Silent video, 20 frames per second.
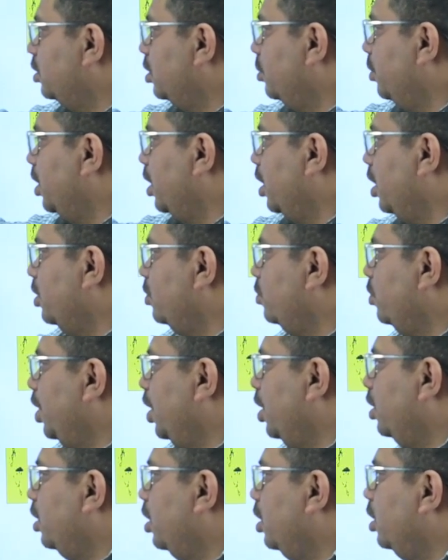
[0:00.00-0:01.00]
Tamil Nadu
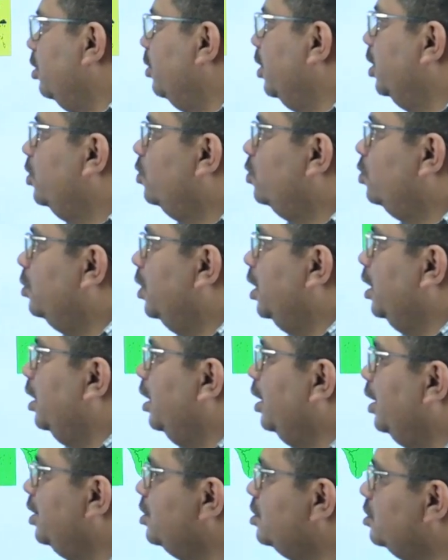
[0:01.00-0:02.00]
and Andaman Nicobar
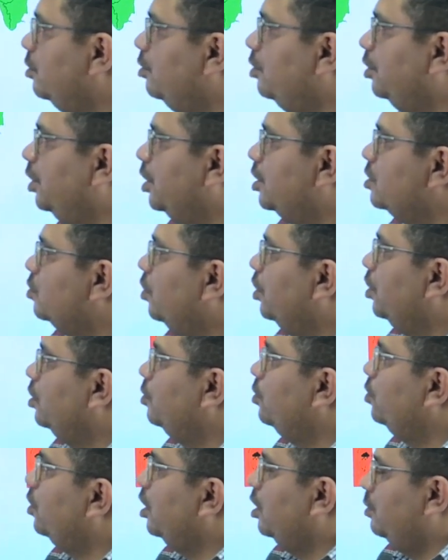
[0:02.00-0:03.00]
Islands during the next
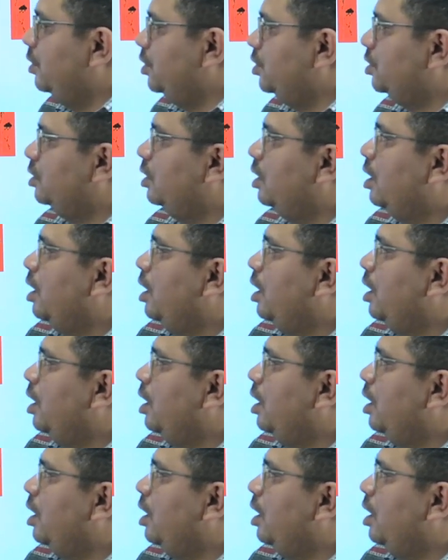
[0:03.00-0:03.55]
24 hours.